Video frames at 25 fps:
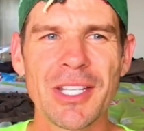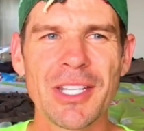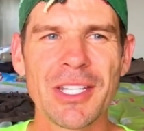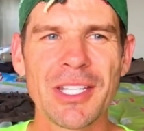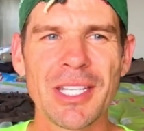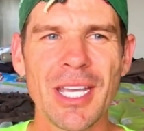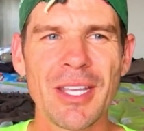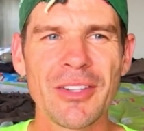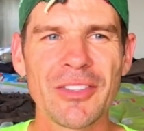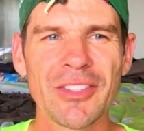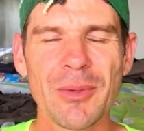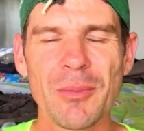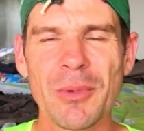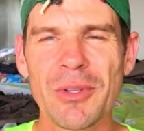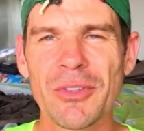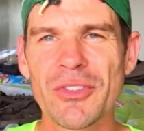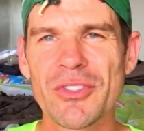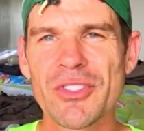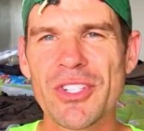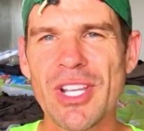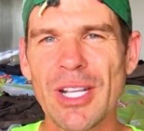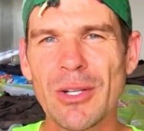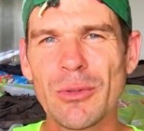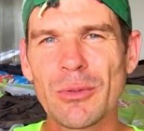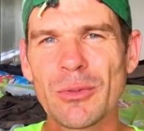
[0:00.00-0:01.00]
You can get
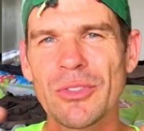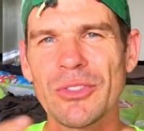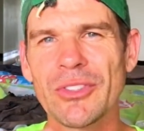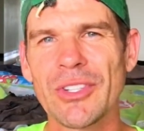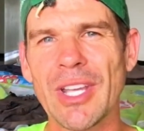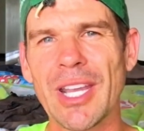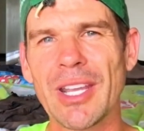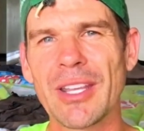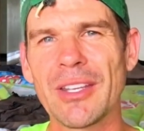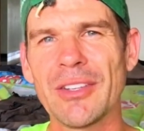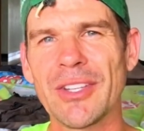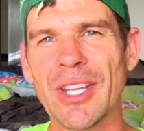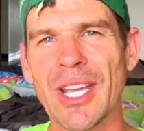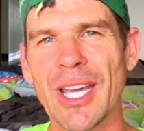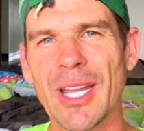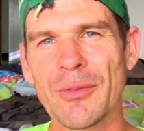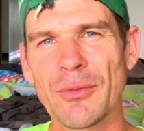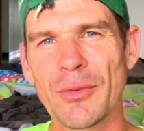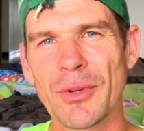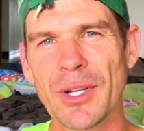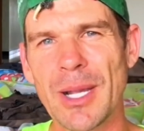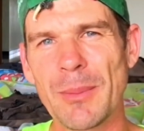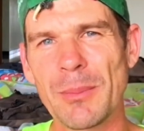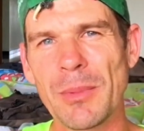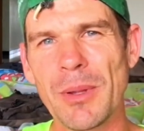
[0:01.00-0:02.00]
someone's channels taken down
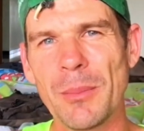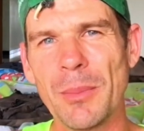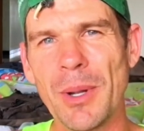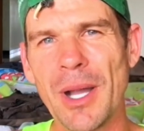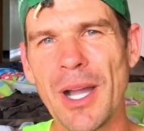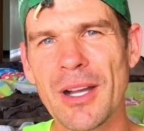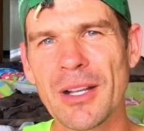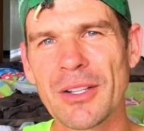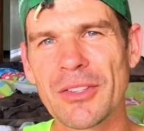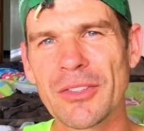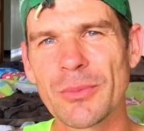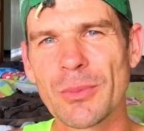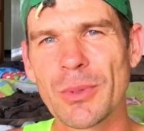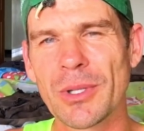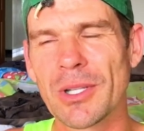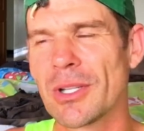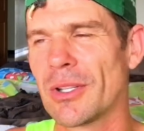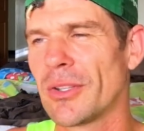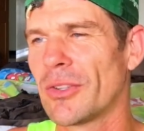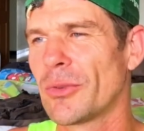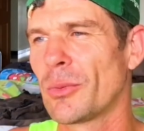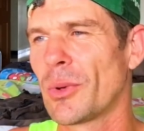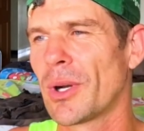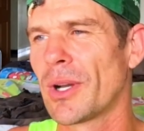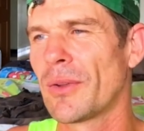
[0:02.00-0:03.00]
for a couple of bucks,
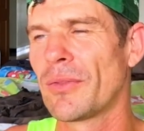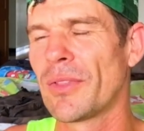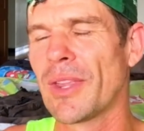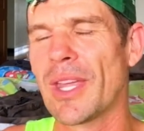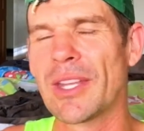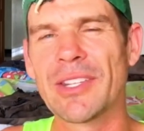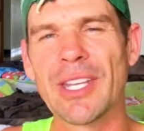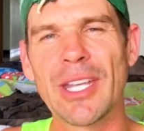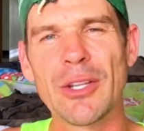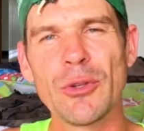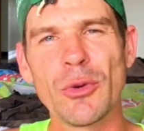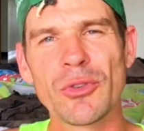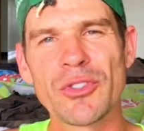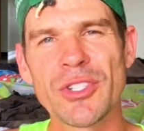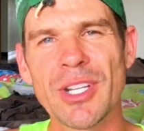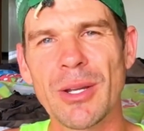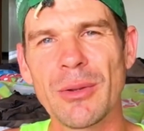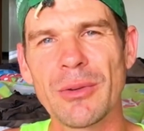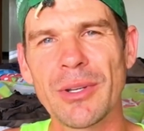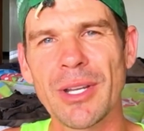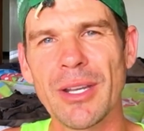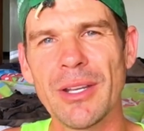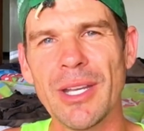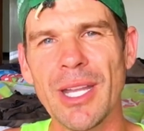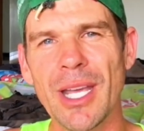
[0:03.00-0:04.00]
because what if they take your
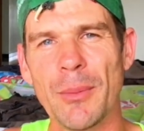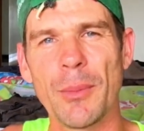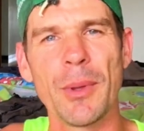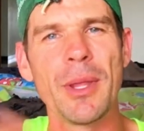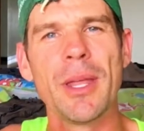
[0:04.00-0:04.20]
channel down now?